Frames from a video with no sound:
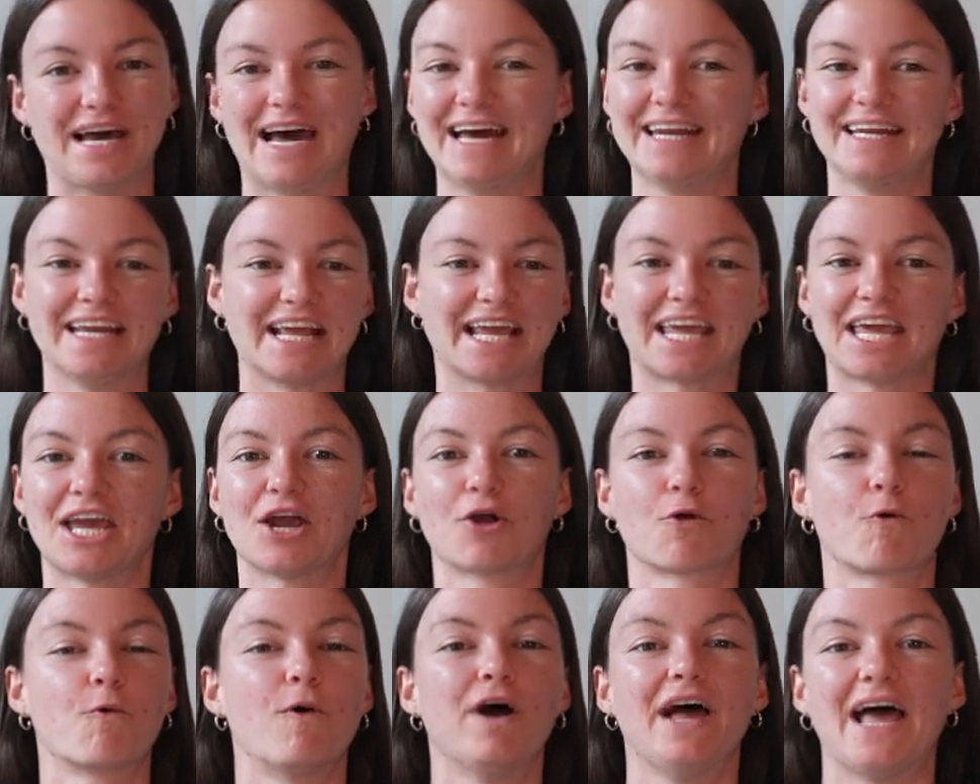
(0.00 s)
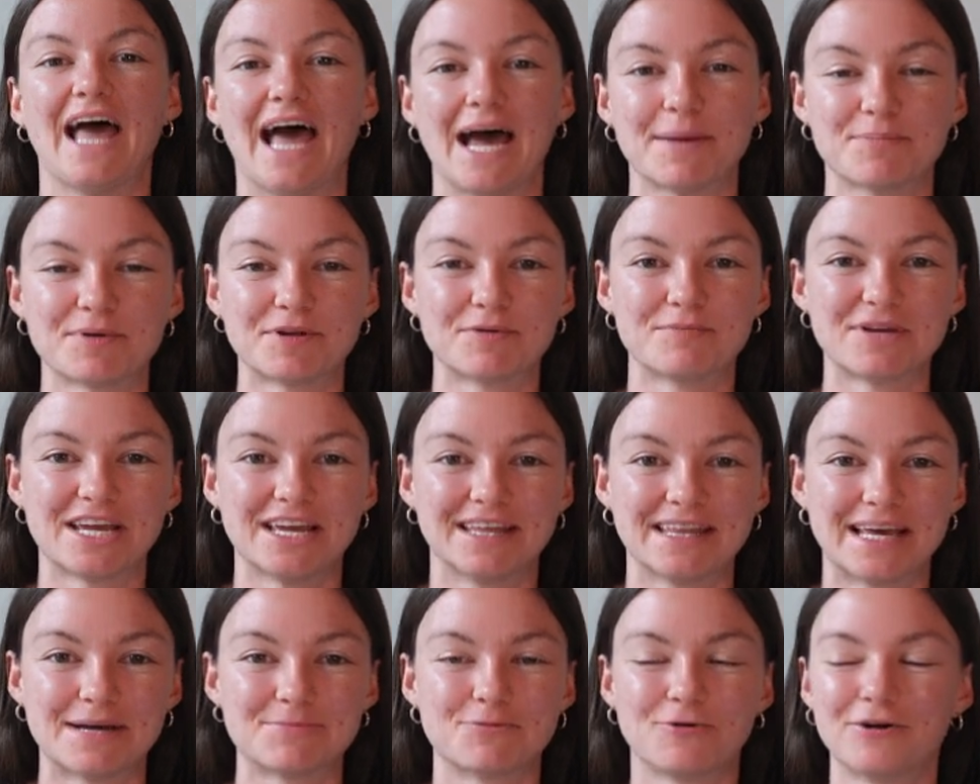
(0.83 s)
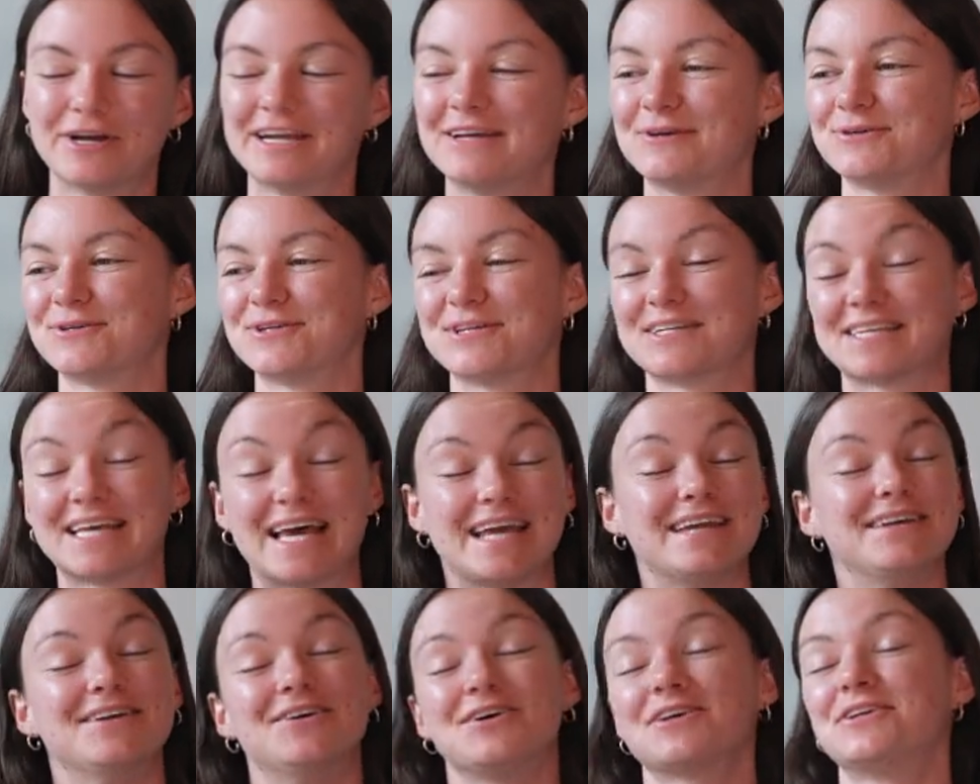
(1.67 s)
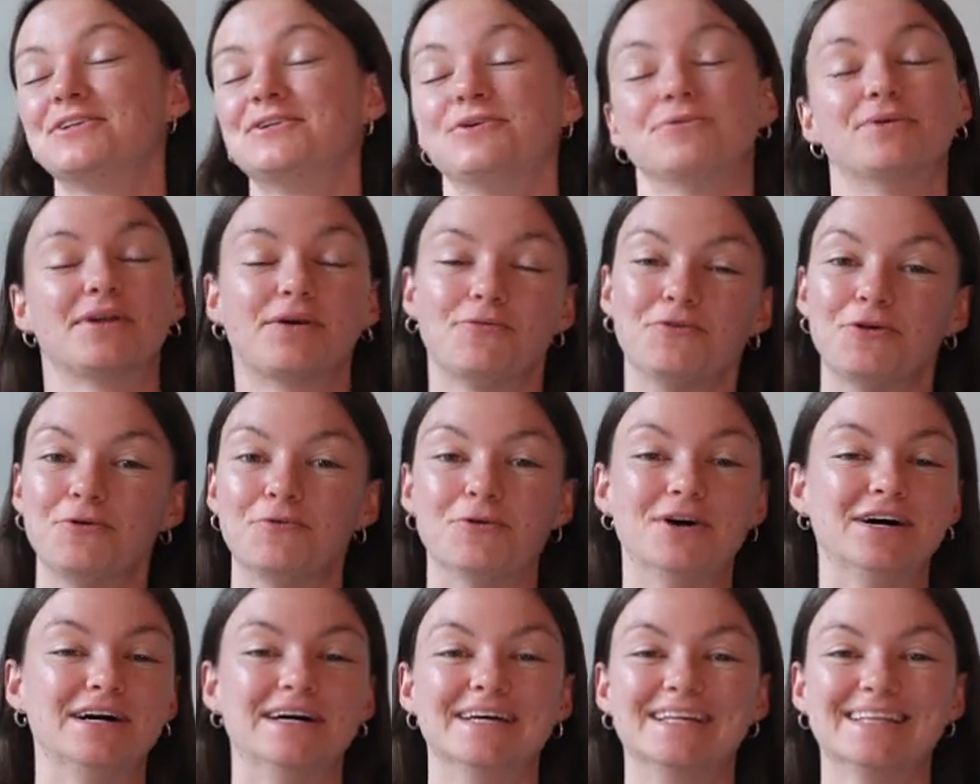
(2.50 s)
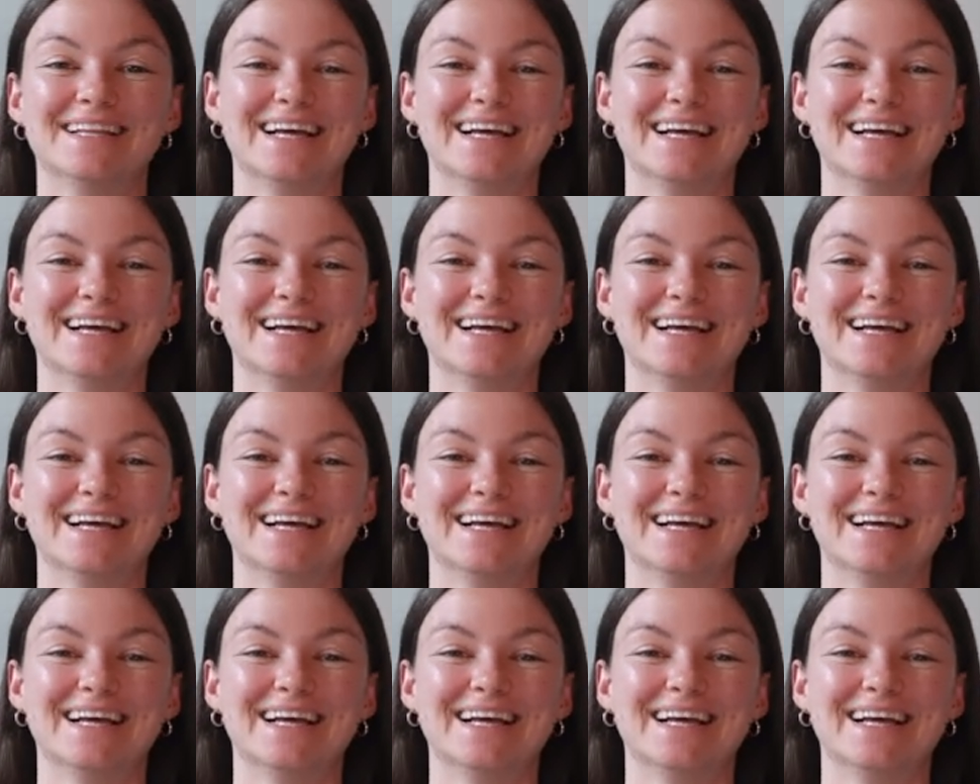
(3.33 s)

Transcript: I didn't care what happened to me at that point. I was just like, y'all can do whatever you want.